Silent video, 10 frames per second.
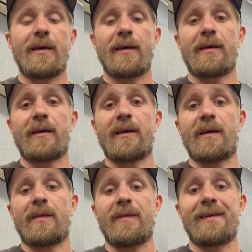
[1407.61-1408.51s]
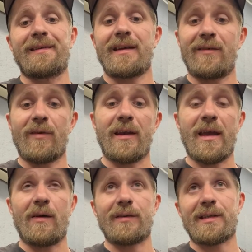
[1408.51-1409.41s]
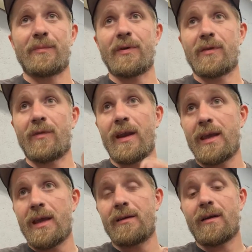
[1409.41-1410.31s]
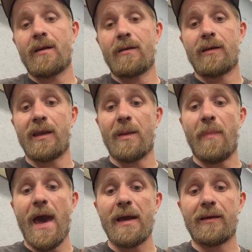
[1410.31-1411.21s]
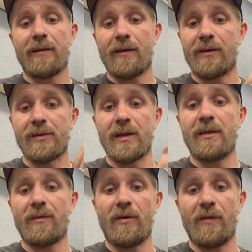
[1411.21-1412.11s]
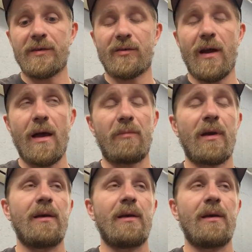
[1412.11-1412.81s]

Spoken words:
The intent right now is to put the radiator in the back underneath all this crap.